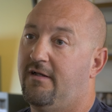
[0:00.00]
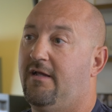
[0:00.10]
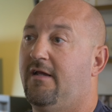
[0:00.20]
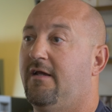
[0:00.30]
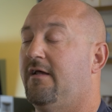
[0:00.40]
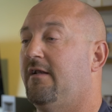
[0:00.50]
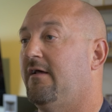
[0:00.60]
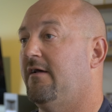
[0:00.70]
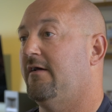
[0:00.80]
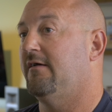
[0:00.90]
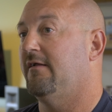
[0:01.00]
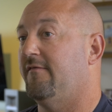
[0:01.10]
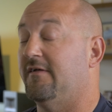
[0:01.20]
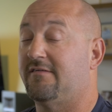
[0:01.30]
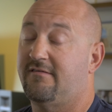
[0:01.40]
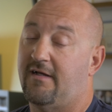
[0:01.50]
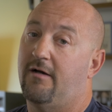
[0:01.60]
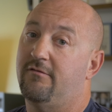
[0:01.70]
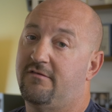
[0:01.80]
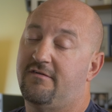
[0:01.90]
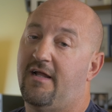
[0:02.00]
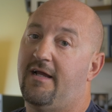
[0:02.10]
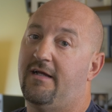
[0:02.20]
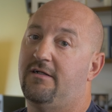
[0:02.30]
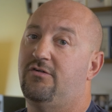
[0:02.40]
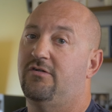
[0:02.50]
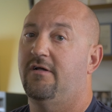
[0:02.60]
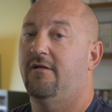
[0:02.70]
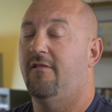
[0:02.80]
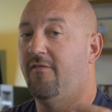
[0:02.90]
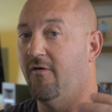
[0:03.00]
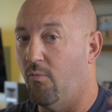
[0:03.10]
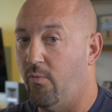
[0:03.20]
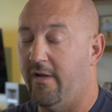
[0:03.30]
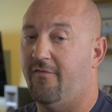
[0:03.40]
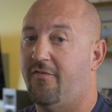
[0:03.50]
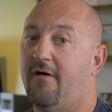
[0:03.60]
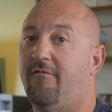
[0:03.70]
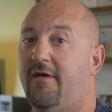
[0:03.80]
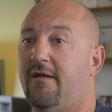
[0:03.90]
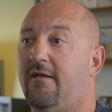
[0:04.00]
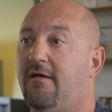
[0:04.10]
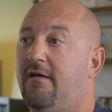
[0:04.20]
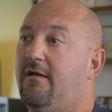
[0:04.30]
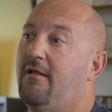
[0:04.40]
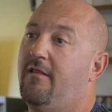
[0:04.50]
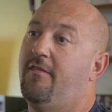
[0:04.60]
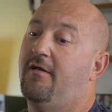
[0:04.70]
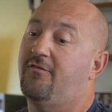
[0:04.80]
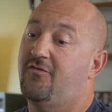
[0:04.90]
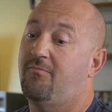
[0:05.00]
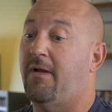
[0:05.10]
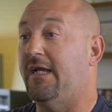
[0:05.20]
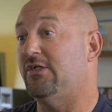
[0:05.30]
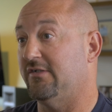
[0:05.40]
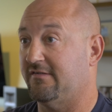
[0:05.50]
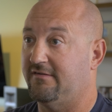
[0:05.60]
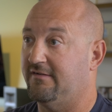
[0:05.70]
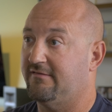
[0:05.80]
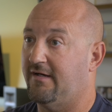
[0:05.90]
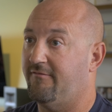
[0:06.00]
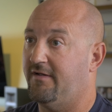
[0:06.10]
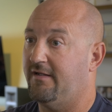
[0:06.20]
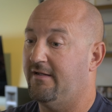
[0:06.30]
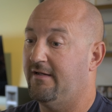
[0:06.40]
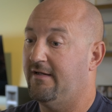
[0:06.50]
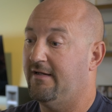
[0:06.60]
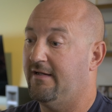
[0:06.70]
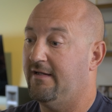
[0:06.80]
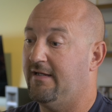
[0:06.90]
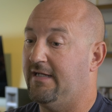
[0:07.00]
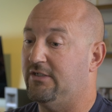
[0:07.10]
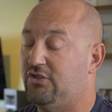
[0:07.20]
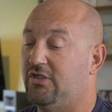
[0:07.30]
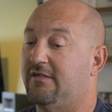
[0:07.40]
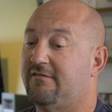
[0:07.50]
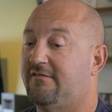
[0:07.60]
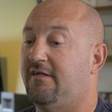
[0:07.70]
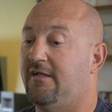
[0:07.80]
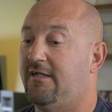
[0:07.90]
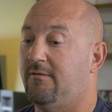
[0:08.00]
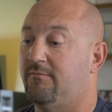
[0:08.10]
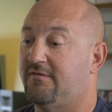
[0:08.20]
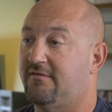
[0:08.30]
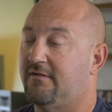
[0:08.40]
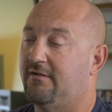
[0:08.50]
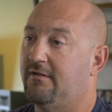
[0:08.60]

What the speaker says: in the soundstage, the width of it, the spaciousness of it. It just seems